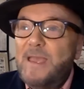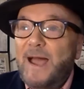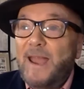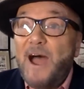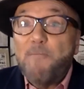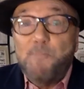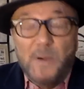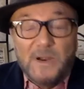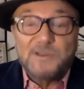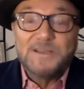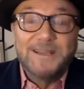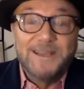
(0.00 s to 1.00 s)
And I
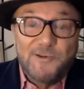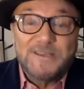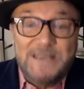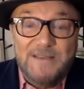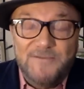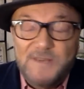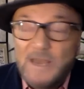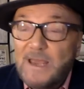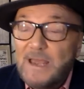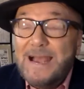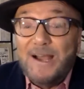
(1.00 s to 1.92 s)
personally received